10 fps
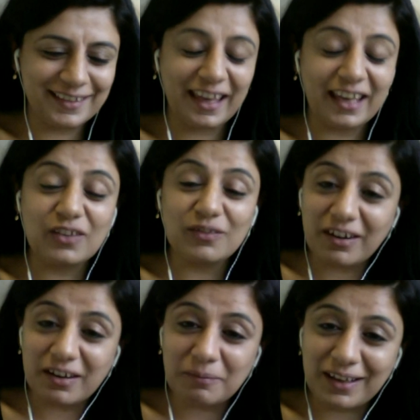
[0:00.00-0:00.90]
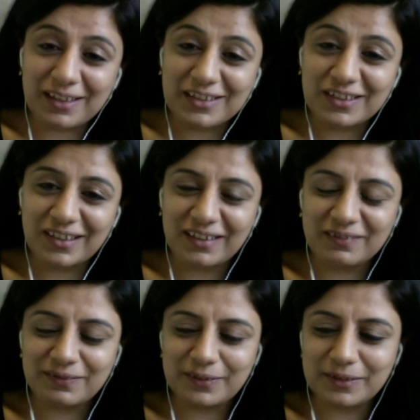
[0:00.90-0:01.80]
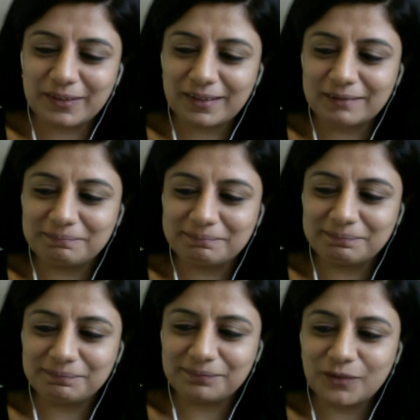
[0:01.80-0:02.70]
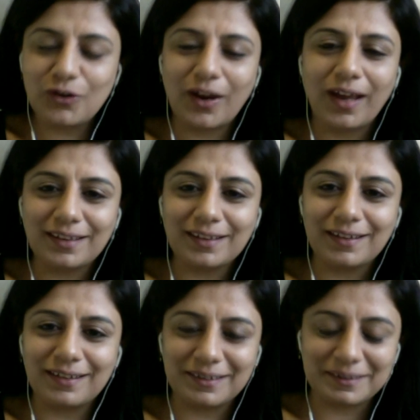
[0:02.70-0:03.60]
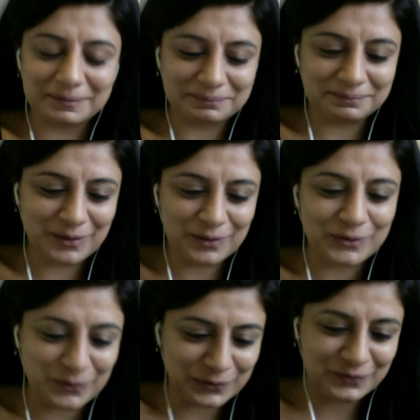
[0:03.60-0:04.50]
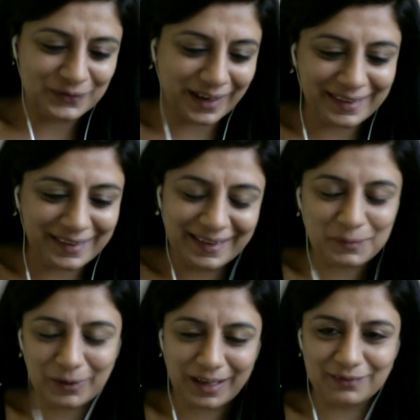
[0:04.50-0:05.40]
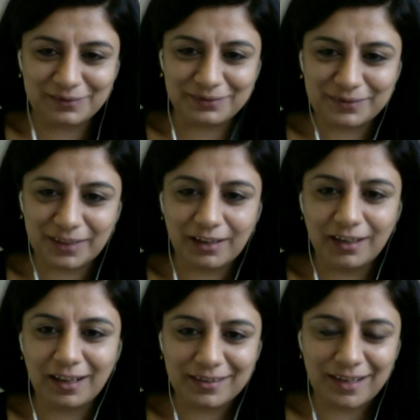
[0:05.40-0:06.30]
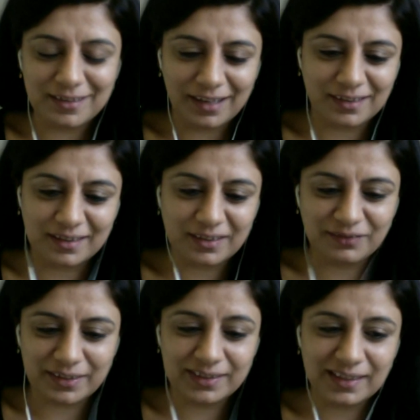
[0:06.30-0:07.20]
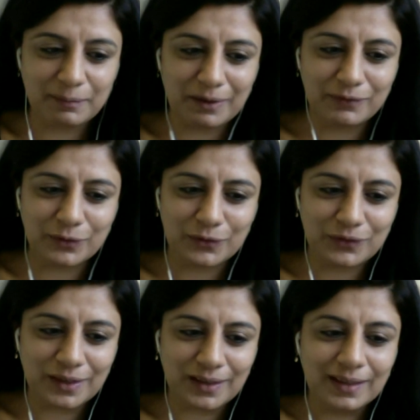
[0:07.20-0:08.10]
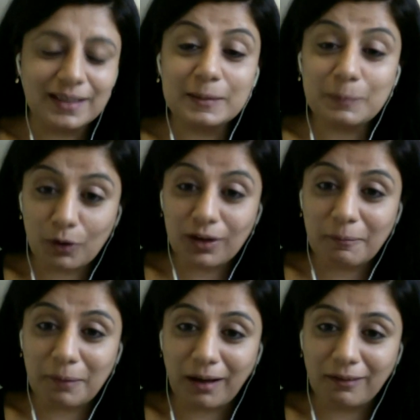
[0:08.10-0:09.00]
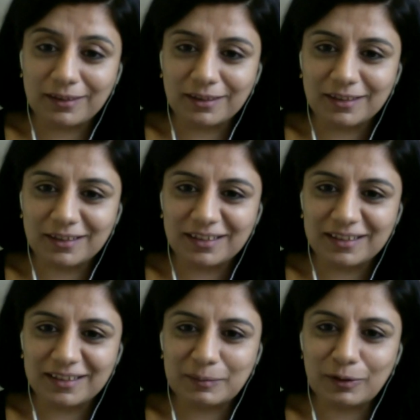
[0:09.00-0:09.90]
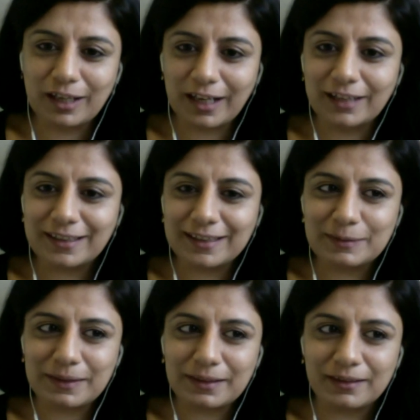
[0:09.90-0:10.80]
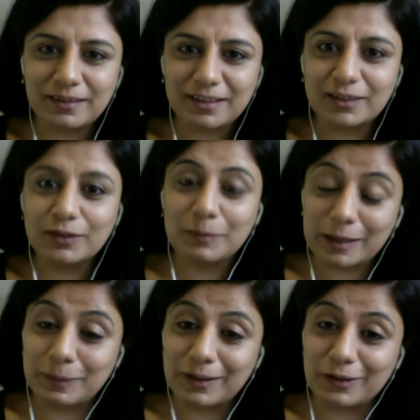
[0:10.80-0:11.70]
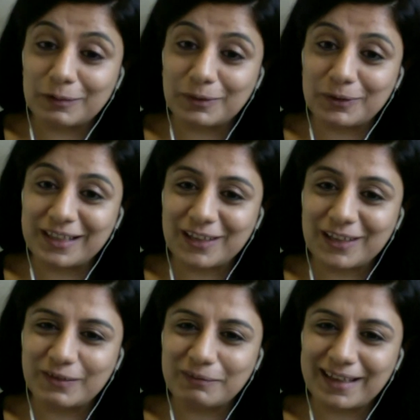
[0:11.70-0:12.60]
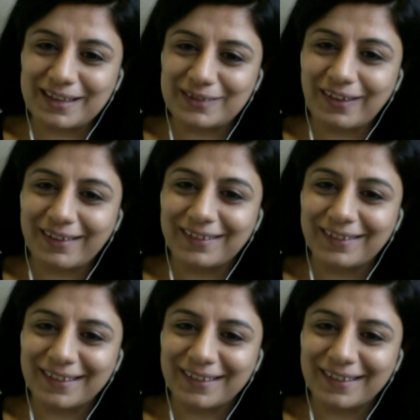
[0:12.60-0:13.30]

thank you very much for trying, to sort of unlayer what I've done. And as I said, this is the first time I've sort of spoken about the book, and I think it's been a good process for me as well.